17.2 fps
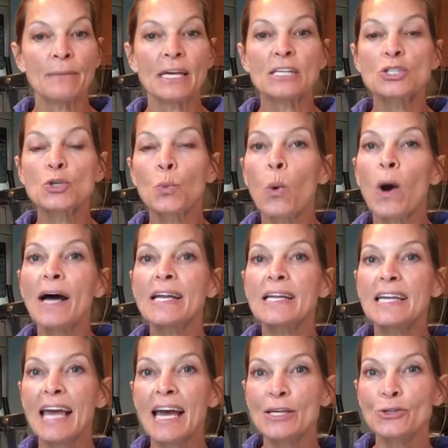it's
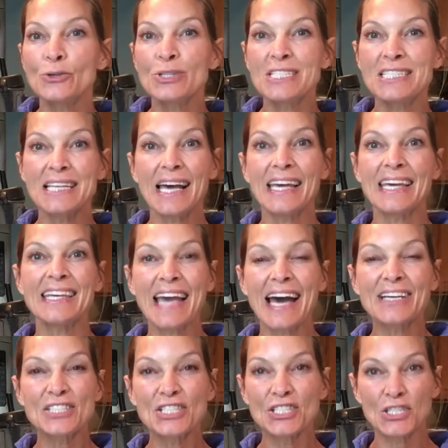what can you say
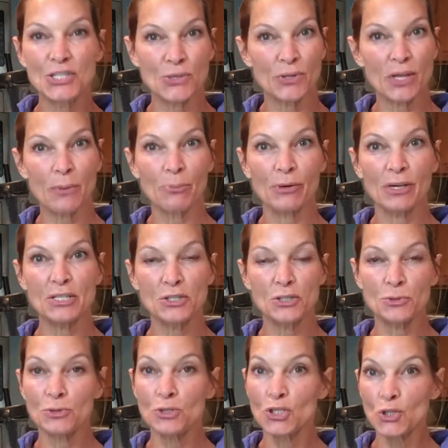yes to that
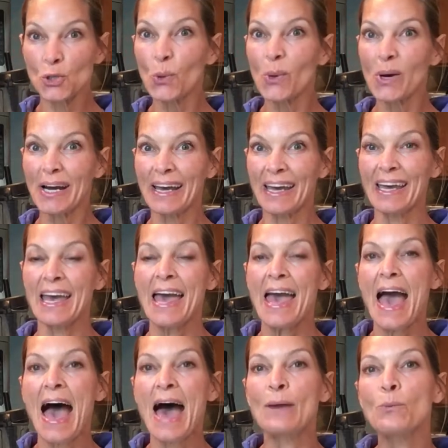brings you joy,
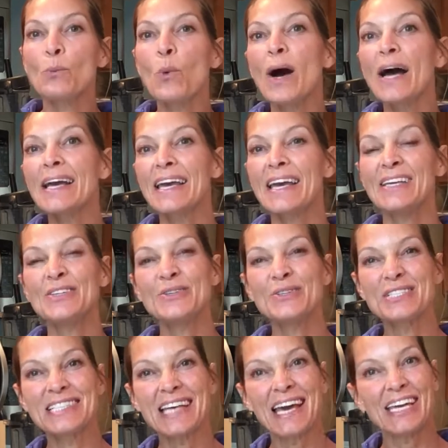and what can you
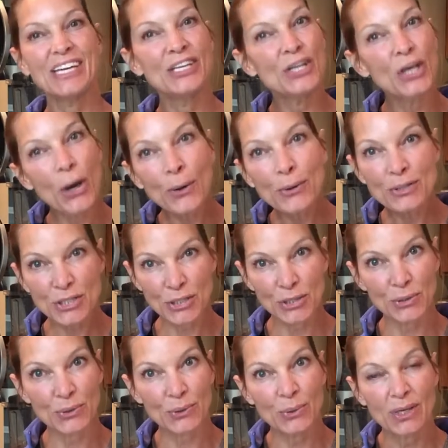say no
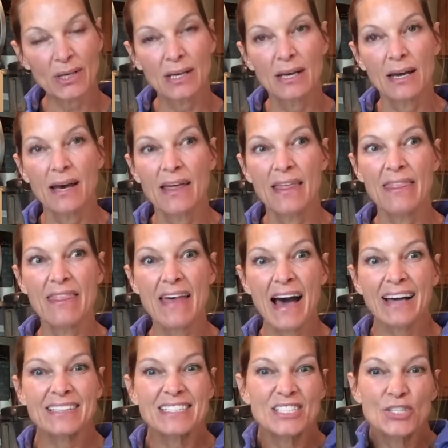to
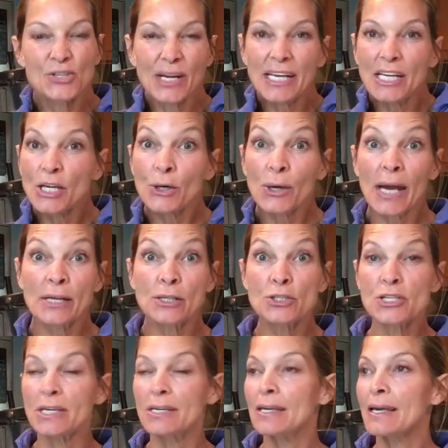that's draining your
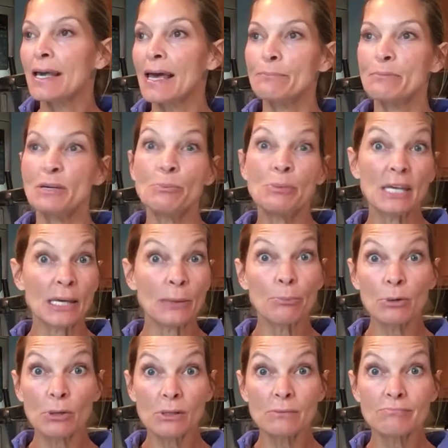energy. And it can be
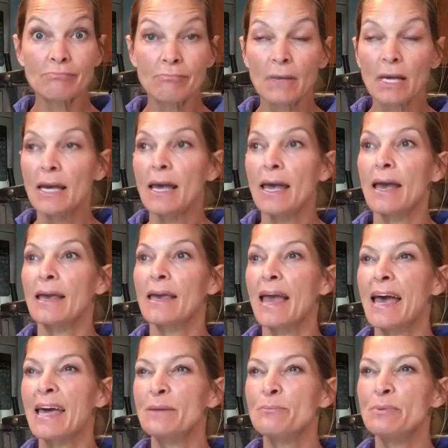people, it
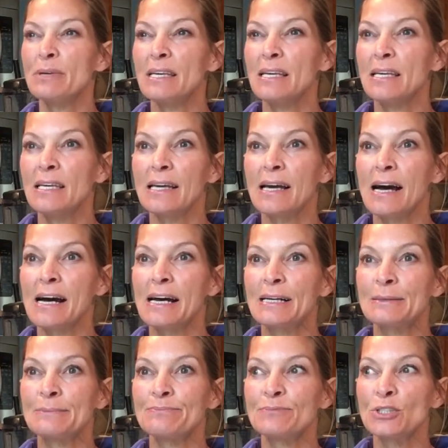can be
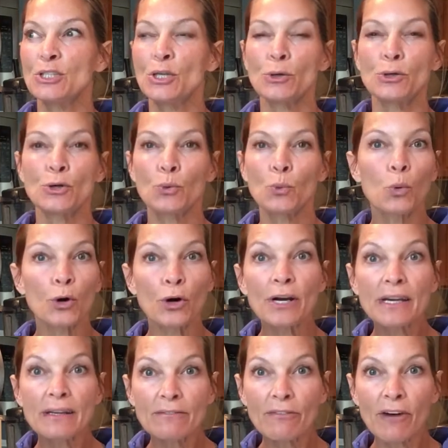your
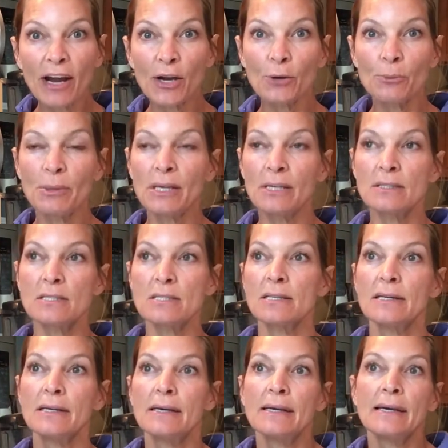work environment,
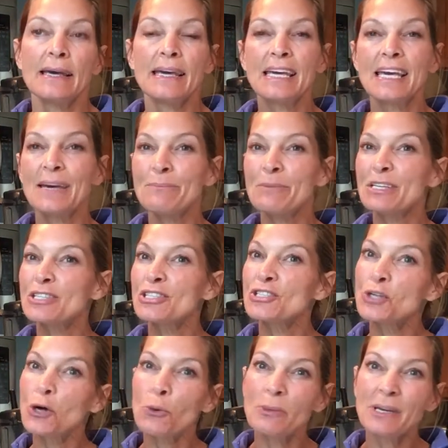it can be
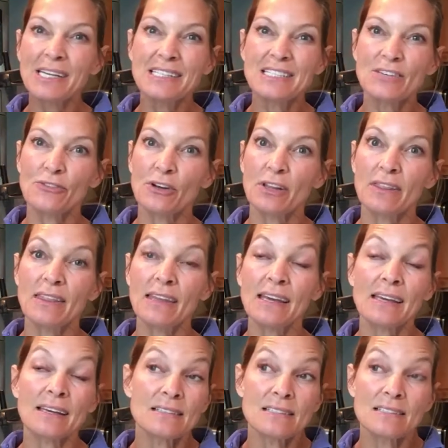so many different
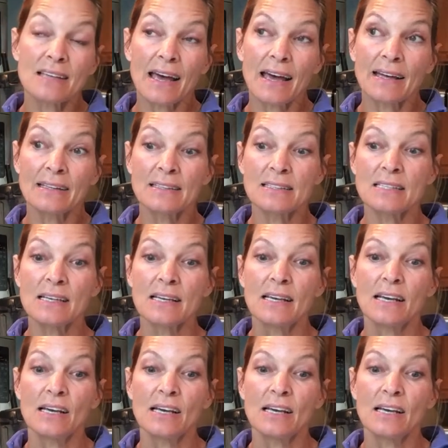things. And